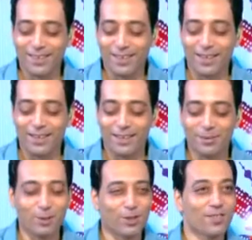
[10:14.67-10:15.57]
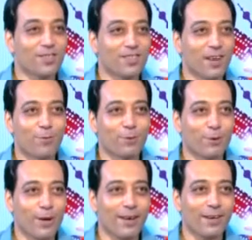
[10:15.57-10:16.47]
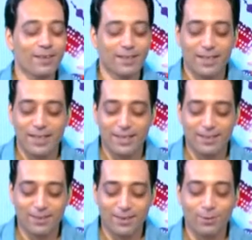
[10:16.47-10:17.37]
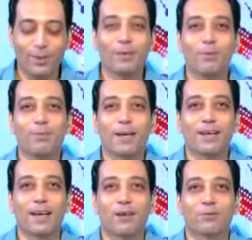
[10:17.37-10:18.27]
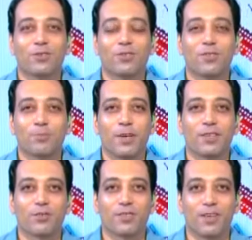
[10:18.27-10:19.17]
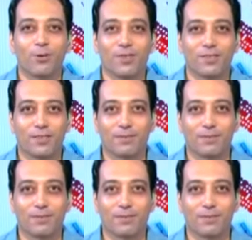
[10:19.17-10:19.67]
Let me just stop for a while, and we'll be back after this break, so stay with us.